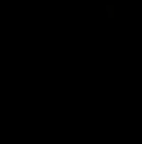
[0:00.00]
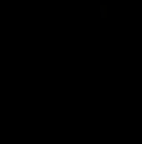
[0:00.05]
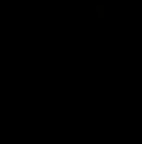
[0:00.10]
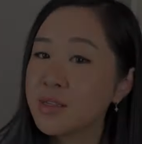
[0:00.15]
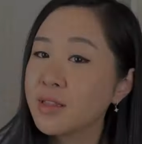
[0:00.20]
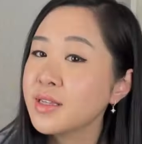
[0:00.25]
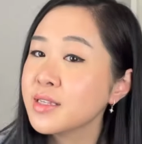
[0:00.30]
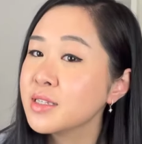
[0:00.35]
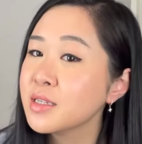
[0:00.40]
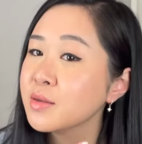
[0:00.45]

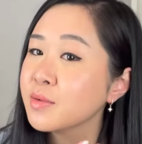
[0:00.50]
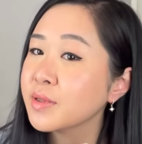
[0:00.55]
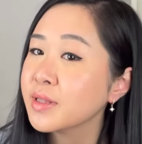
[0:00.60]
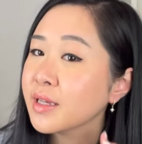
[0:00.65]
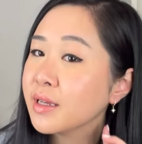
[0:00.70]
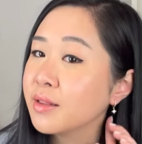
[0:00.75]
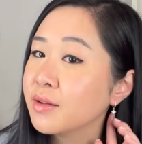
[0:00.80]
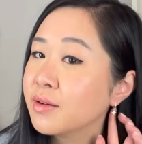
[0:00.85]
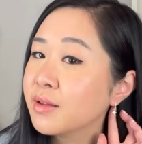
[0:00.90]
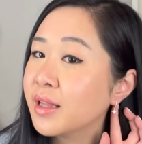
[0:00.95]
So this is what
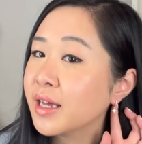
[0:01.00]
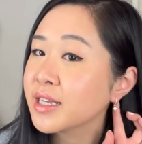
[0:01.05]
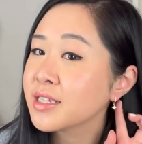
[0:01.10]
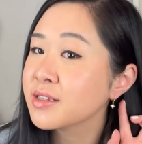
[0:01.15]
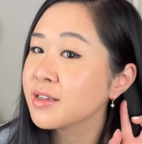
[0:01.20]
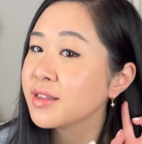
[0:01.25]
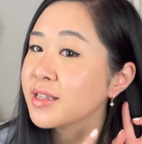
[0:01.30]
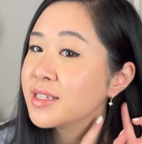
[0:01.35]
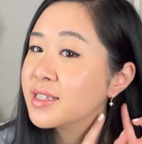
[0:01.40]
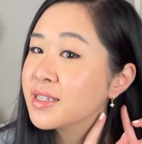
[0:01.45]
they look like.
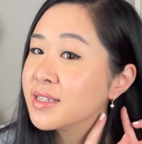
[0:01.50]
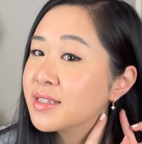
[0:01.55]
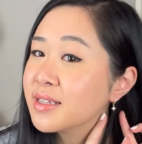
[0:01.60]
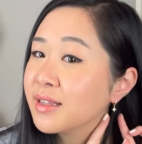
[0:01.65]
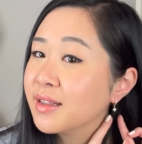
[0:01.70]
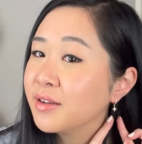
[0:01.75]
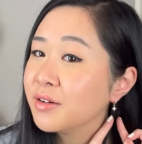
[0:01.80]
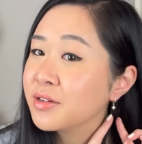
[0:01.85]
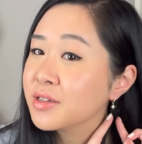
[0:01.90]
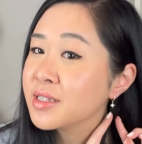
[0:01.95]
So this is the
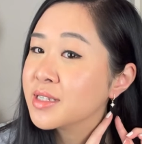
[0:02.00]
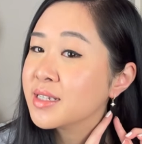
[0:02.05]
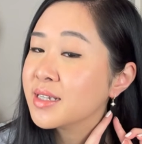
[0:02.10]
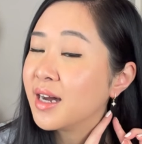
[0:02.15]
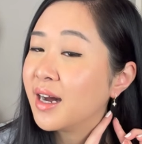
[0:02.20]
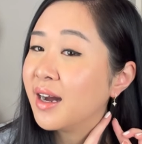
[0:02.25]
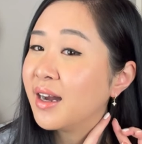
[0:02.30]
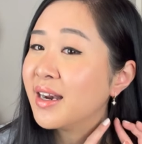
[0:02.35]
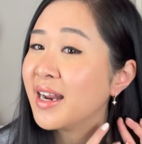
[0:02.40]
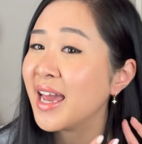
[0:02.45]
little
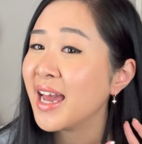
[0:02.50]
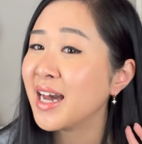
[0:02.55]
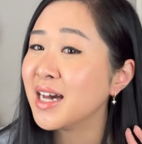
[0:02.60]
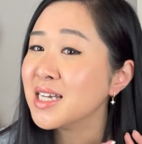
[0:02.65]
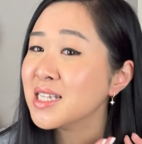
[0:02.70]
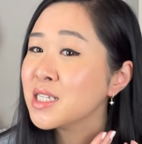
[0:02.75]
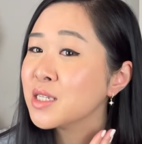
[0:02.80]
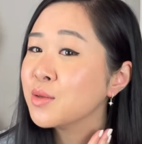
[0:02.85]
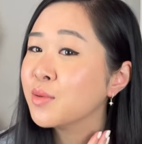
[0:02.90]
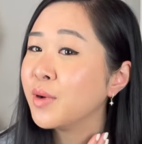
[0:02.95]
star, and
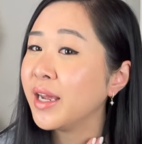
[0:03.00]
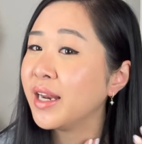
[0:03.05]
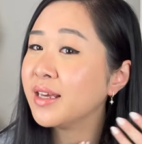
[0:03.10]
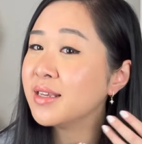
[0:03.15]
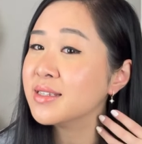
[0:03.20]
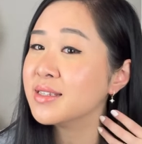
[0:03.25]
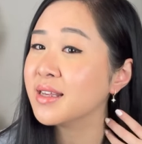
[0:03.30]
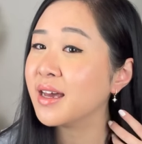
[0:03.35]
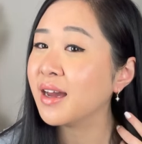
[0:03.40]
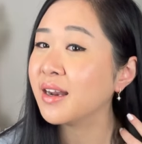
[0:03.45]
how sweet
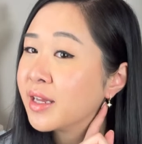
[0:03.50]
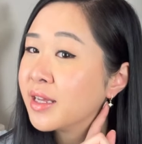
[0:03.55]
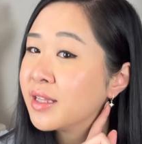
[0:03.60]
is that?